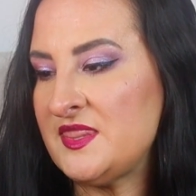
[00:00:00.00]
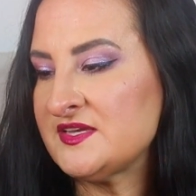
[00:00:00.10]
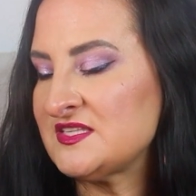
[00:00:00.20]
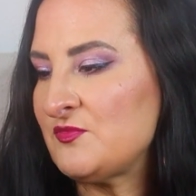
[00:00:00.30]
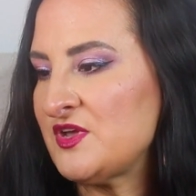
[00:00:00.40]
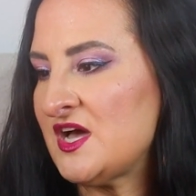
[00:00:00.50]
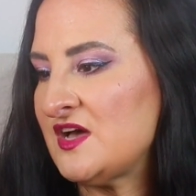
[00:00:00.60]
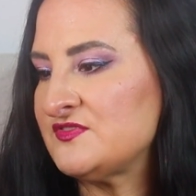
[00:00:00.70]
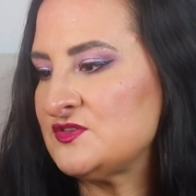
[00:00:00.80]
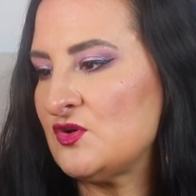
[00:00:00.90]
Next up we
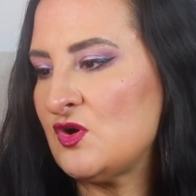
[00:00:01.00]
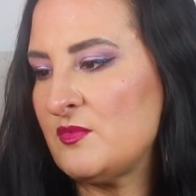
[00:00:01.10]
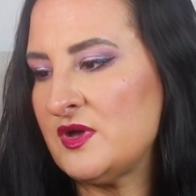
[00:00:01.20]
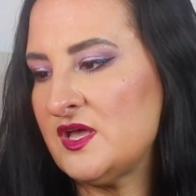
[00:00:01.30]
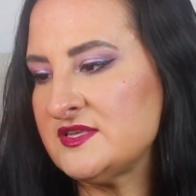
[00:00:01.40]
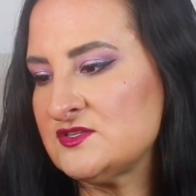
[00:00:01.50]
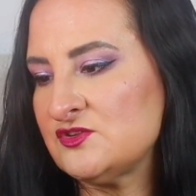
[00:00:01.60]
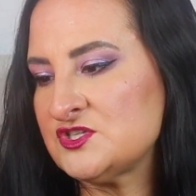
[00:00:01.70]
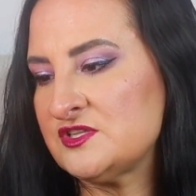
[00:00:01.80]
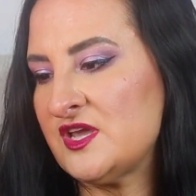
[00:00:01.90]
have some Sol
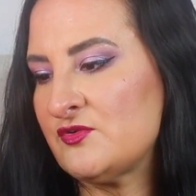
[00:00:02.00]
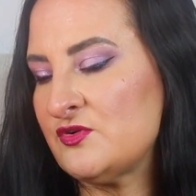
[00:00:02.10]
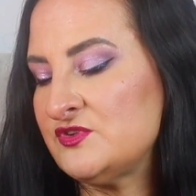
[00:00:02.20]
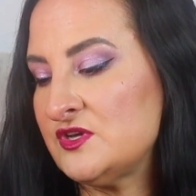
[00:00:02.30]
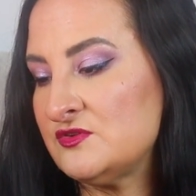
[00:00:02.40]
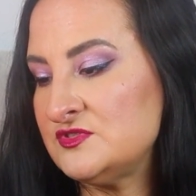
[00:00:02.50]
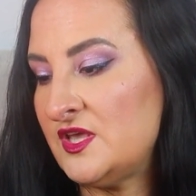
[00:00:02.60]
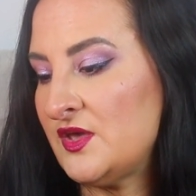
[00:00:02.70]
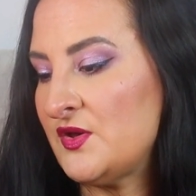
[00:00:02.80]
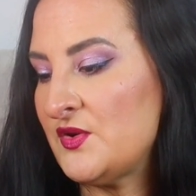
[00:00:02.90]
de Janeiro Rio
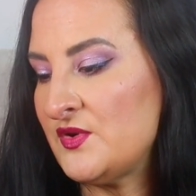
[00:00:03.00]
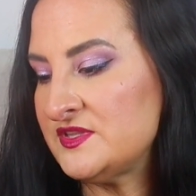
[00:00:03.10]
Deo.